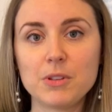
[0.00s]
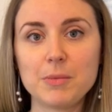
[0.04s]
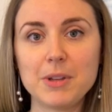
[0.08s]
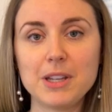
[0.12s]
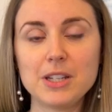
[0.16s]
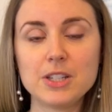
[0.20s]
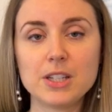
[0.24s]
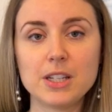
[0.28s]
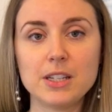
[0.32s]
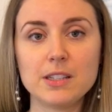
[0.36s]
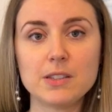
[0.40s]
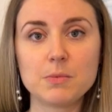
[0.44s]

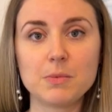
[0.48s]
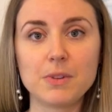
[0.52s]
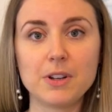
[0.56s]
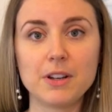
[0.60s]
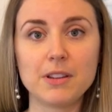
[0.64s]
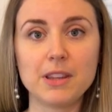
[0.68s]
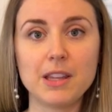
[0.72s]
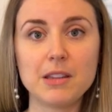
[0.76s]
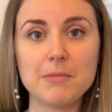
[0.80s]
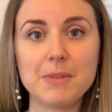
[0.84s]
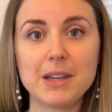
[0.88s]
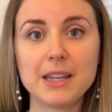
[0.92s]
patients where
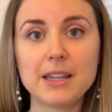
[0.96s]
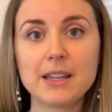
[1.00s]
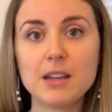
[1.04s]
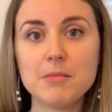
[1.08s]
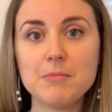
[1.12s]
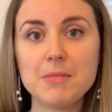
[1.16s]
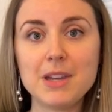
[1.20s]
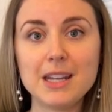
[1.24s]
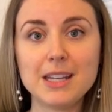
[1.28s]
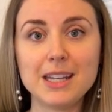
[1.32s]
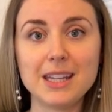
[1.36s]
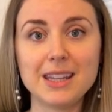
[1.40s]
they might come
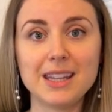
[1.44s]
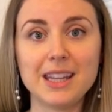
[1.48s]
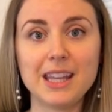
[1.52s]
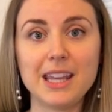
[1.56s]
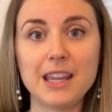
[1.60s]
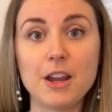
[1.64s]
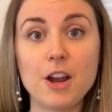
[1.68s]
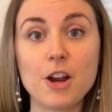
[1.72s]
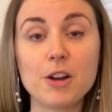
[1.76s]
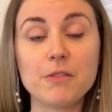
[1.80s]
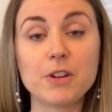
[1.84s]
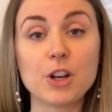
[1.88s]
in and
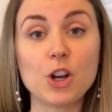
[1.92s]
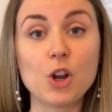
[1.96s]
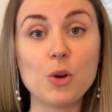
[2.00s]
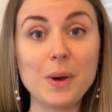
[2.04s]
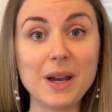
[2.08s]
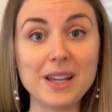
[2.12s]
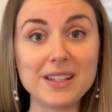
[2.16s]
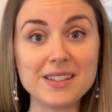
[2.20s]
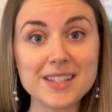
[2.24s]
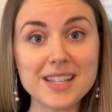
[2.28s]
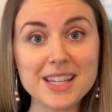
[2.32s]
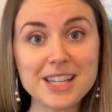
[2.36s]
they are
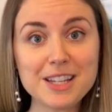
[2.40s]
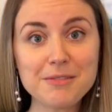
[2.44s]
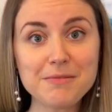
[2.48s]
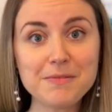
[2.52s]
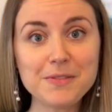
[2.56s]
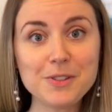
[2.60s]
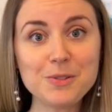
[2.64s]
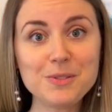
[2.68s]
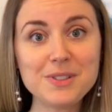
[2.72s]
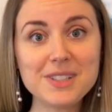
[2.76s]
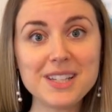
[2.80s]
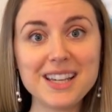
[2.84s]
requesting a
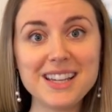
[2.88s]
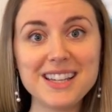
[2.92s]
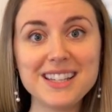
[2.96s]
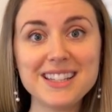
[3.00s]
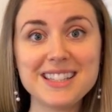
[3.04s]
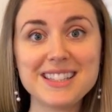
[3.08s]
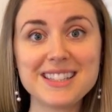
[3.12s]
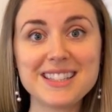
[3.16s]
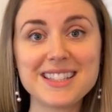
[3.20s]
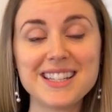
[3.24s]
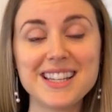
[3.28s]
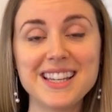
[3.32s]
food
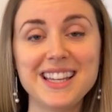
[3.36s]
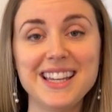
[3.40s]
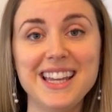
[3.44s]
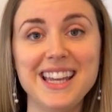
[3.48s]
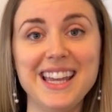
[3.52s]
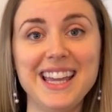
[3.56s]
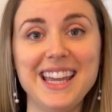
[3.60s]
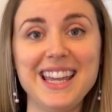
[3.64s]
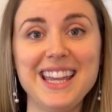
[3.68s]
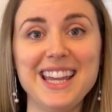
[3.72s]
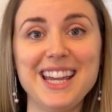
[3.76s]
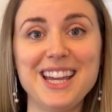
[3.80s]
test,
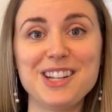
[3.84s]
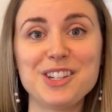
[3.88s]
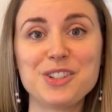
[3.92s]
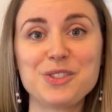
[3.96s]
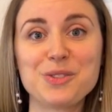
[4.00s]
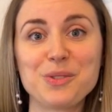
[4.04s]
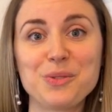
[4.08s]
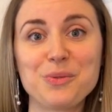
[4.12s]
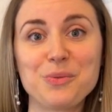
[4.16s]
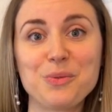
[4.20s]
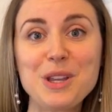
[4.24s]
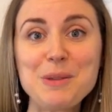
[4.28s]

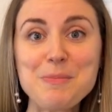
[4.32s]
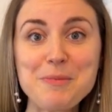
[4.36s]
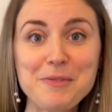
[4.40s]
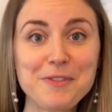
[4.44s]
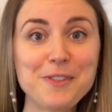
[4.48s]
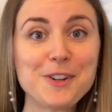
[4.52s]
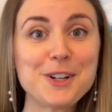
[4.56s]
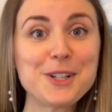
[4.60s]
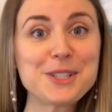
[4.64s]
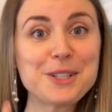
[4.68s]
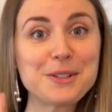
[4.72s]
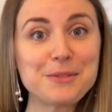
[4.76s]
and we
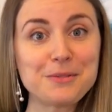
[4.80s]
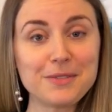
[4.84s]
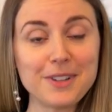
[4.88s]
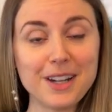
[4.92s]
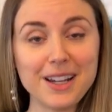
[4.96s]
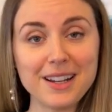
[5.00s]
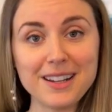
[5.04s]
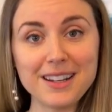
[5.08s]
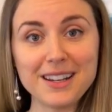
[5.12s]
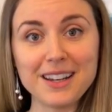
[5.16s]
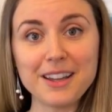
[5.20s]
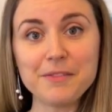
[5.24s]
prefer to
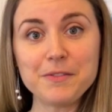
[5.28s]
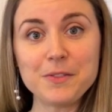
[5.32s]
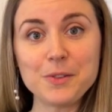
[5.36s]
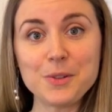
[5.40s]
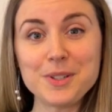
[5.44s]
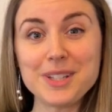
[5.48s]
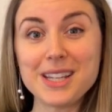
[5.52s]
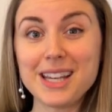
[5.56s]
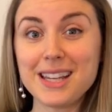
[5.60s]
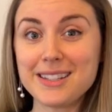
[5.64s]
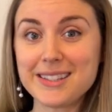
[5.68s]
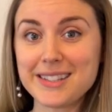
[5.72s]
run a food
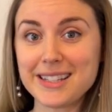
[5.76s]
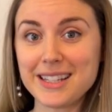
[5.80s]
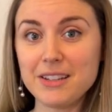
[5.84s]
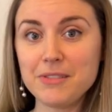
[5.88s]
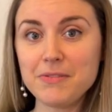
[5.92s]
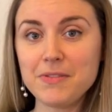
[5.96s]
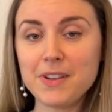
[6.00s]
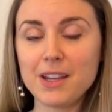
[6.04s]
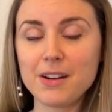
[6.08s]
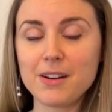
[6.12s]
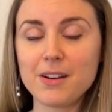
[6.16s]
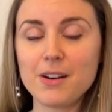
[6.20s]
test,
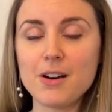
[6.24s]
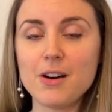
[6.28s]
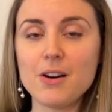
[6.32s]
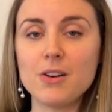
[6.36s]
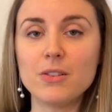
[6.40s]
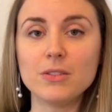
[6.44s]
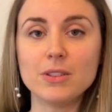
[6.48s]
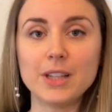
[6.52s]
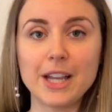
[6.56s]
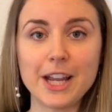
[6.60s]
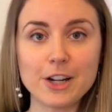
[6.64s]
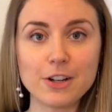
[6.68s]
if at
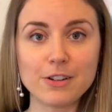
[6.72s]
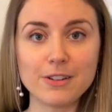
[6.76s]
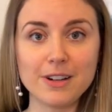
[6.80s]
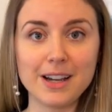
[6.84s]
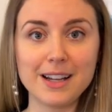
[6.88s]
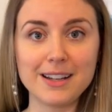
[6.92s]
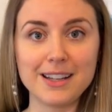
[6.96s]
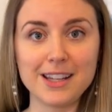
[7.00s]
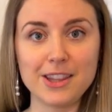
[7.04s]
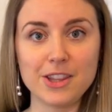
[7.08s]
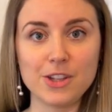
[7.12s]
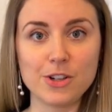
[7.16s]
all, later
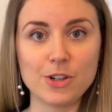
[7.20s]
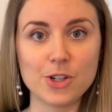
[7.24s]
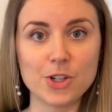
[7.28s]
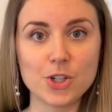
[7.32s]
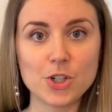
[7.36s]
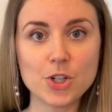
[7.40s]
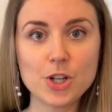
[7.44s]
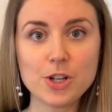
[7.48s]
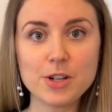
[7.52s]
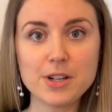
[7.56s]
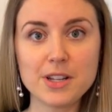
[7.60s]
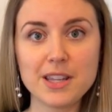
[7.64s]
on in their
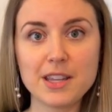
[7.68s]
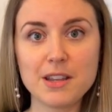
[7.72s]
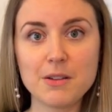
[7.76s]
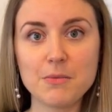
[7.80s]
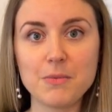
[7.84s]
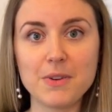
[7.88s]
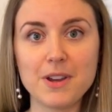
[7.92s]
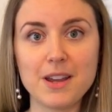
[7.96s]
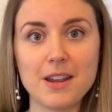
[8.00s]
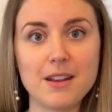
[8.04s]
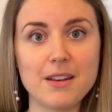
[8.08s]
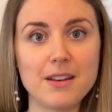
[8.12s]
journey
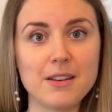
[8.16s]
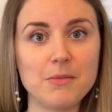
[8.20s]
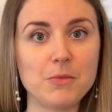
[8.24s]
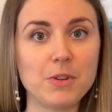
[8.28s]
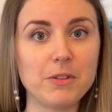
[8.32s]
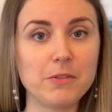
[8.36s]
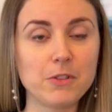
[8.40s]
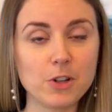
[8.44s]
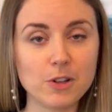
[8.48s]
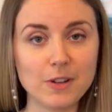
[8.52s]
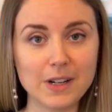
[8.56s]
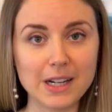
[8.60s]
when
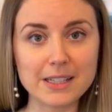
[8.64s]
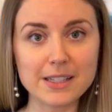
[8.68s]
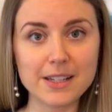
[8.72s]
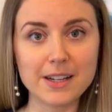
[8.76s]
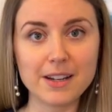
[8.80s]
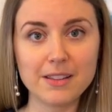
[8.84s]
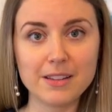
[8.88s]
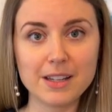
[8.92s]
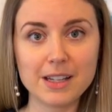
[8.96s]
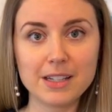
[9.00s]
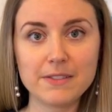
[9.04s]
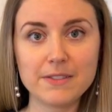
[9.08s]
we've corrected a
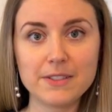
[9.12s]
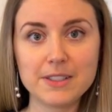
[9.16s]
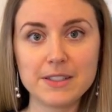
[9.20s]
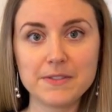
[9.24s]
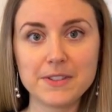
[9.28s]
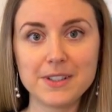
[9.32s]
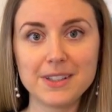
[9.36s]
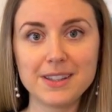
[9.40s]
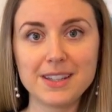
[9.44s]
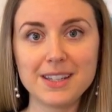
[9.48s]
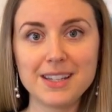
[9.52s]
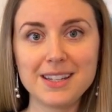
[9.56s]
lot of
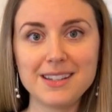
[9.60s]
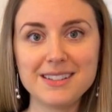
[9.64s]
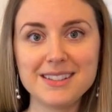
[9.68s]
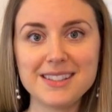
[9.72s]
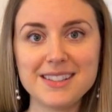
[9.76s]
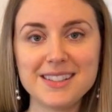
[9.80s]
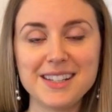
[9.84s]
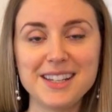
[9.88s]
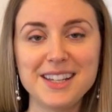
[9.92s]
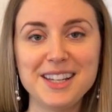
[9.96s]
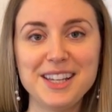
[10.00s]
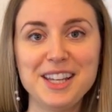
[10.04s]
different
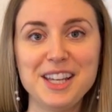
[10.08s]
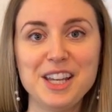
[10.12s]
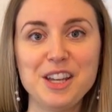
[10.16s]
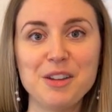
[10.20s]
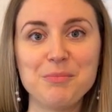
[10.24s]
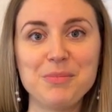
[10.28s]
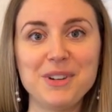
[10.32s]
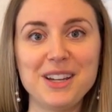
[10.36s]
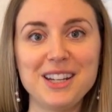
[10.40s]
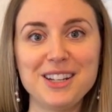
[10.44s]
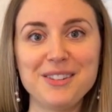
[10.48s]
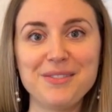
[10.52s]
things.
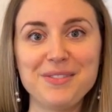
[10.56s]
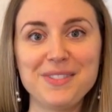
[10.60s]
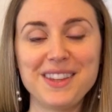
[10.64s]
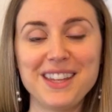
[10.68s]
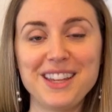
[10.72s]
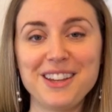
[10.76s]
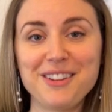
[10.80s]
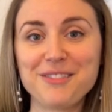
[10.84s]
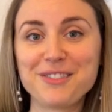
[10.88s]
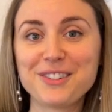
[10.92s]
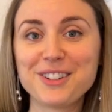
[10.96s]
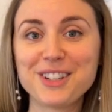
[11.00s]
But if
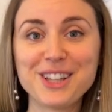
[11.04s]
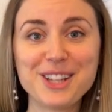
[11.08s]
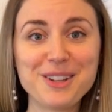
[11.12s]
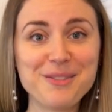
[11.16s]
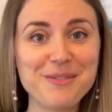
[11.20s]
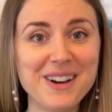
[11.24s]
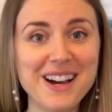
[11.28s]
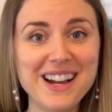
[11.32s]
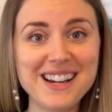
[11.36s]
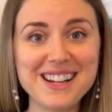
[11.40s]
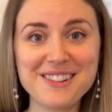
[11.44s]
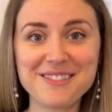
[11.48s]
they really
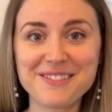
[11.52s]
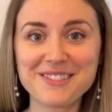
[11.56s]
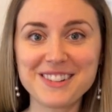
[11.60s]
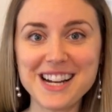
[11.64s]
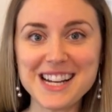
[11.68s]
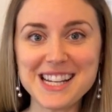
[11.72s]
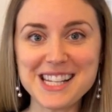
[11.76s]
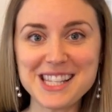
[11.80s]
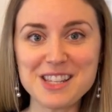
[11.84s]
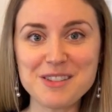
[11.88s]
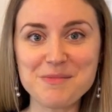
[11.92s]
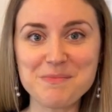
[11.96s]
want it
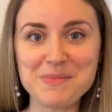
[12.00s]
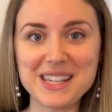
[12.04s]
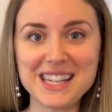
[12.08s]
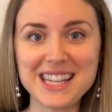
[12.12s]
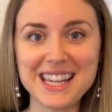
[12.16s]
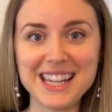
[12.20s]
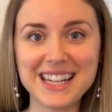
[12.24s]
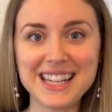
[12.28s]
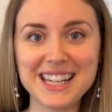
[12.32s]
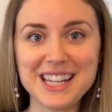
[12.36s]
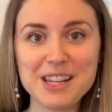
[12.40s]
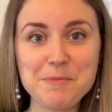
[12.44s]
right at the
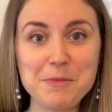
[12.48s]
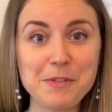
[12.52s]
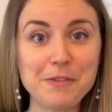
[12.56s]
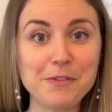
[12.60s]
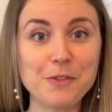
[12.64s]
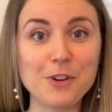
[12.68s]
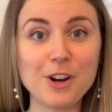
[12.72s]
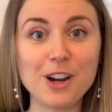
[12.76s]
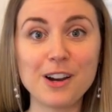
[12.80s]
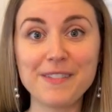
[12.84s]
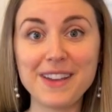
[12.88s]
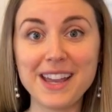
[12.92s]
beginning,
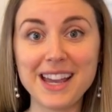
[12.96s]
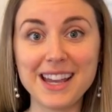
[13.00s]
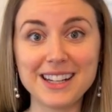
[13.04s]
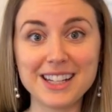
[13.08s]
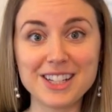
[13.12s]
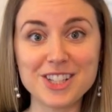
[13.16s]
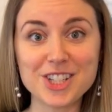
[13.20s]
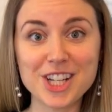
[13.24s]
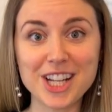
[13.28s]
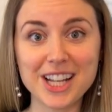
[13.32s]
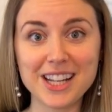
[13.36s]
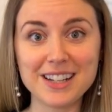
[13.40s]
before I've had a
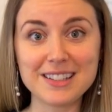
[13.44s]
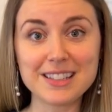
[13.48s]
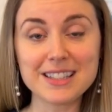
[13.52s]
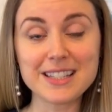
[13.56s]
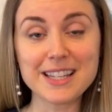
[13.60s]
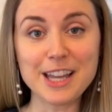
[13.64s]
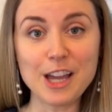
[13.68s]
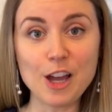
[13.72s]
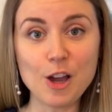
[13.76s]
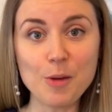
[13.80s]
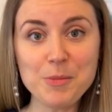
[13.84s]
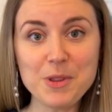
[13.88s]
chance to
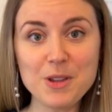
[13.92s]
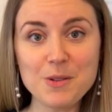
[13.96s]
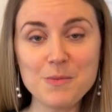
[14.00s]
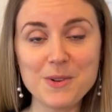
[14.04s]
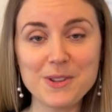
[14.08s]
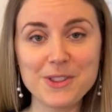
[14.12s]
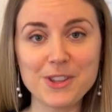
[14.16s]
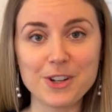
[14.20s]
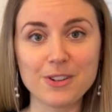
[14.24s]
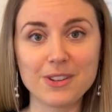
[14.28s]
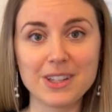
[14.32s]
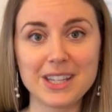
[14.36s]
help them
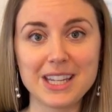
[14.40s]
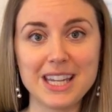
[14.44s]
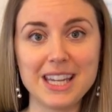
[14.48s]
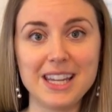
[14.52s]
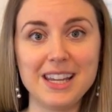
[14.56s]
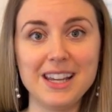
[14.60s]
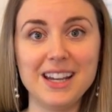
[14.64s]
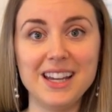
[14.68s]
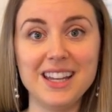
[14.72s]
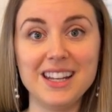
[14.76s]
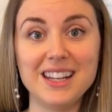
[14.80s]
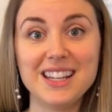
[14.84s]
with their leaky
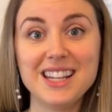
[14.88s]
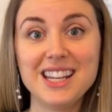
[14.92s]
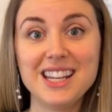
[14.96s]
gut,